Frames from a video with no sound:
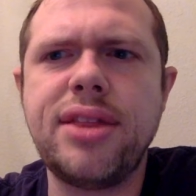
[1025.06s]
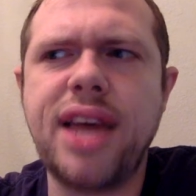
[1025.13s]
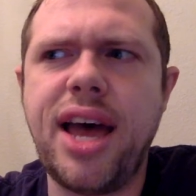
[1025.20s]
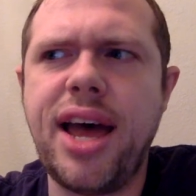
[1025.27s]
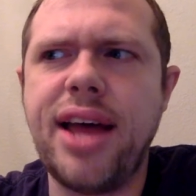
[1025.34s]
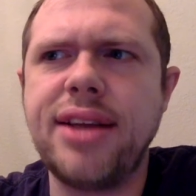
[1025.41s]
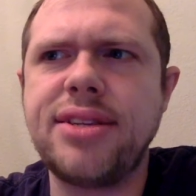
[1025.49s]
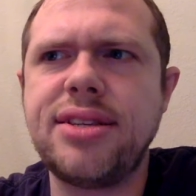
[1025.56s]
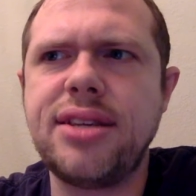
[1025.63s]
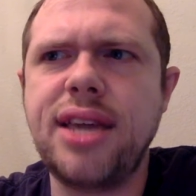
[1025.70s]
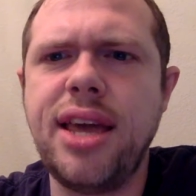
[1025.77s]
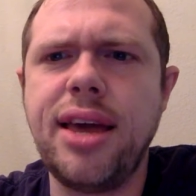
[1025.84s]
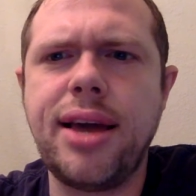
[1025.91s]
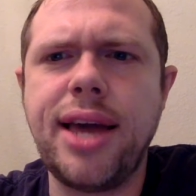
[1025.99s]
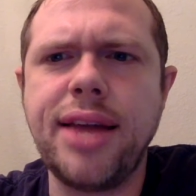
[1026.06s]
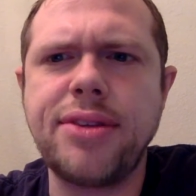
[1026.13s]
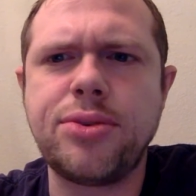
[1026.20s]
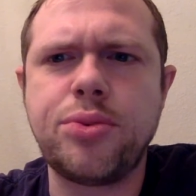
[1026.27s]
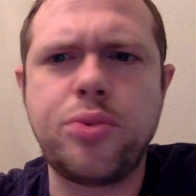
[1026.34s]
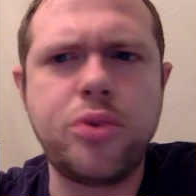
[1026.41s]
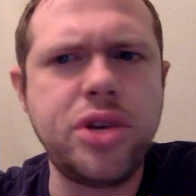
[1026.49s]
that it
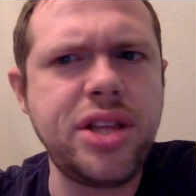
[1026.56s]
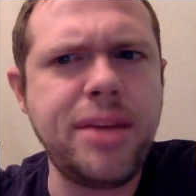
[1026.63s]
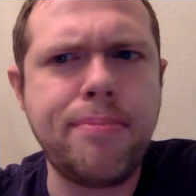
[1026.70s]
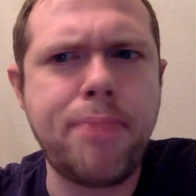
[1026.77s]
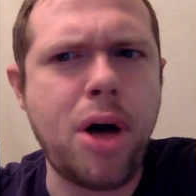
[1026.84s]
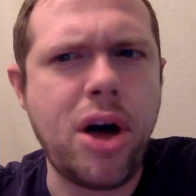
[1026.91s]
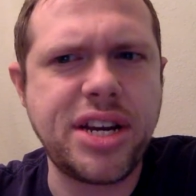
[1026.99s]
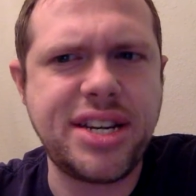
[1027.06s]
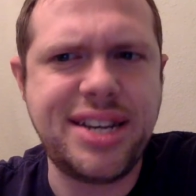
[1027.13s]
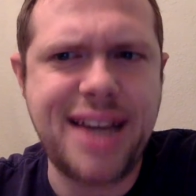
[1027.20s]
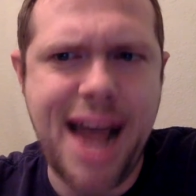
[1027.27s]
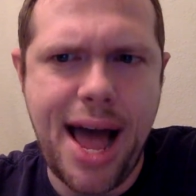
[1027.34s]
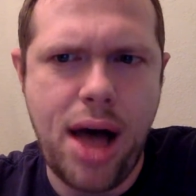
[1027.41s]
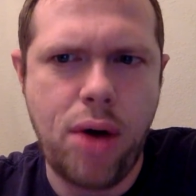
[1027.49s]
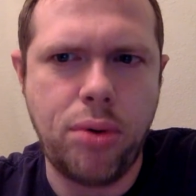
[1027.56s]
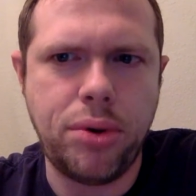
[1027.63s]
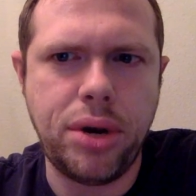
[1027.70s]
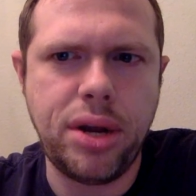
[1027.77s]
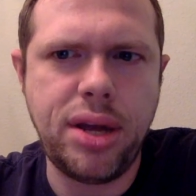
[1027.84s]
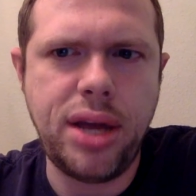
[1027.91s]
gets really bogged down